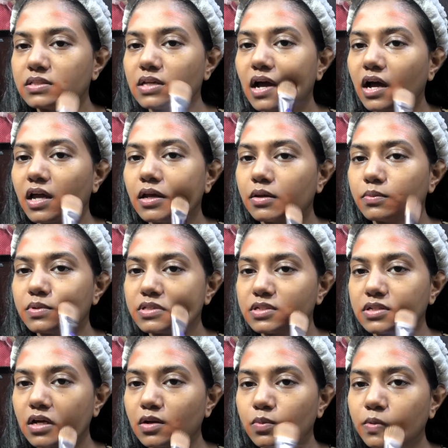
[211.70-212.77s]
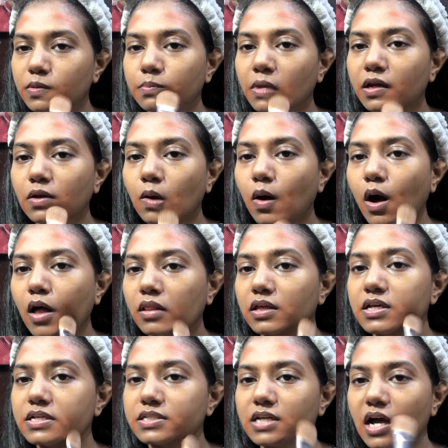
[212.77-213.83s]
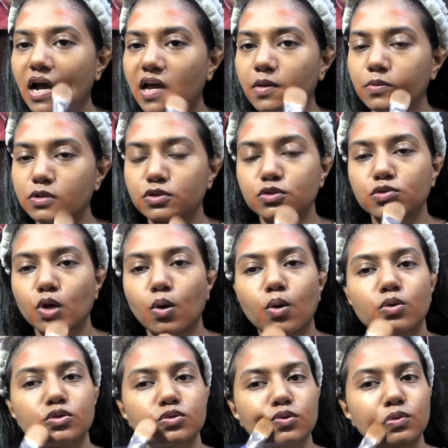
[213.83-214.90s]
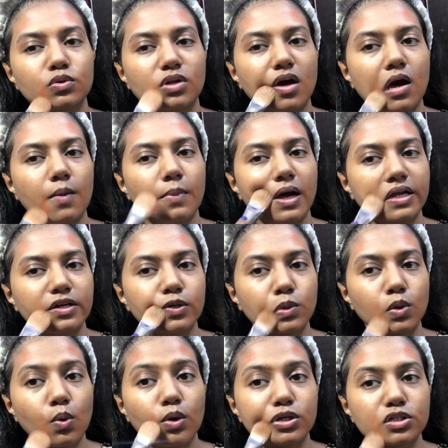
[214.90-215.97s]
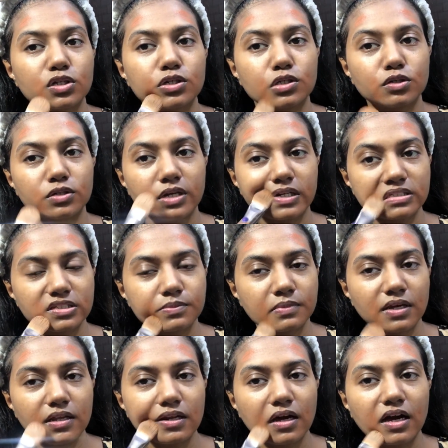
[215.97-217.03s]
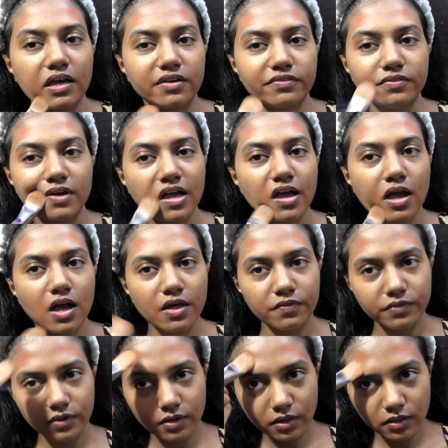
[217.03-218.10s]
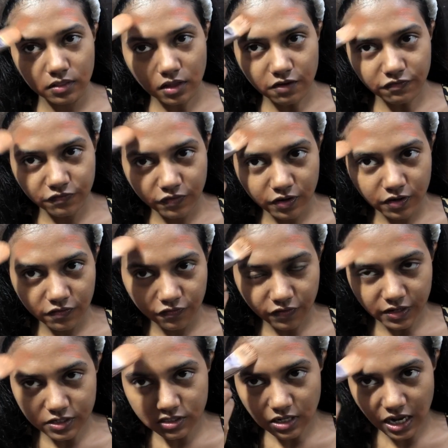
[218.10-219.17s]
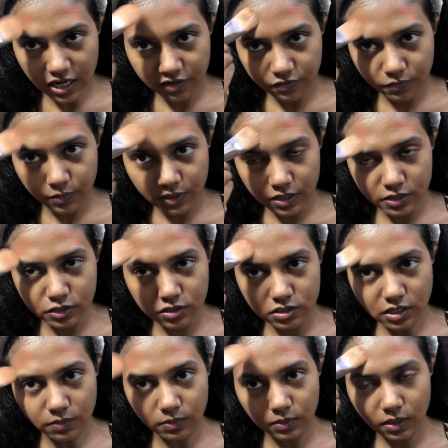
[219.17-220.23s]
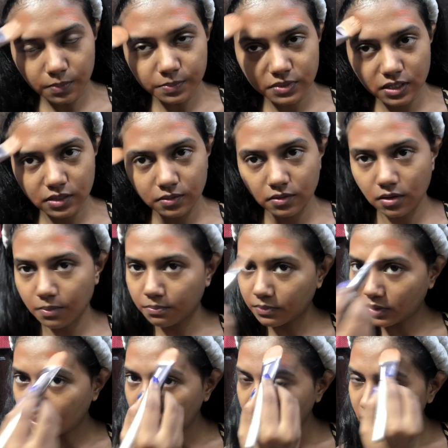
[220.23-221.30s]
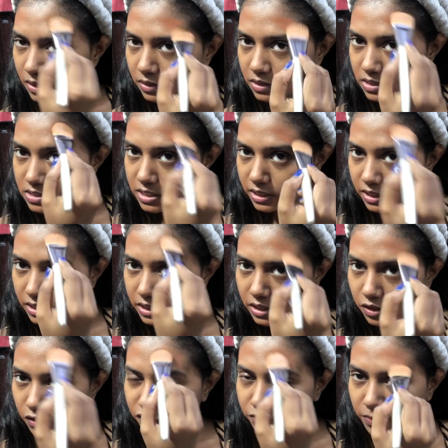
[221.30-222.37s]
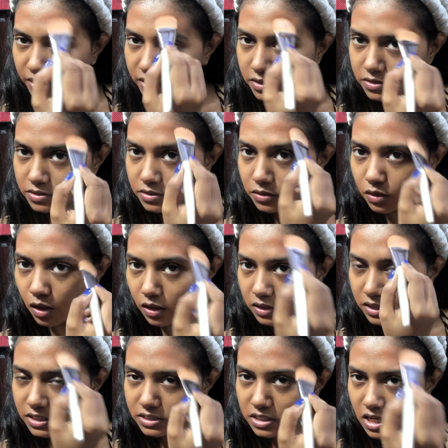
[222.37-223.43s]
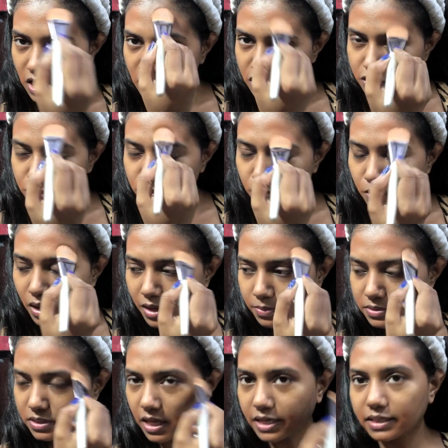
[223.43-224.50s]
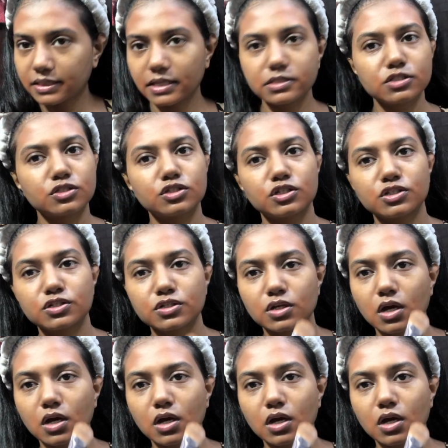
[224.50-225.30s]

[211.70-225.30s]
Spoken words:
I was done with my college, I was so screwed up. I didn't know what to do next in my life. The love for French language developed in me in the 2nd year of my nursing college. So I was like, let's just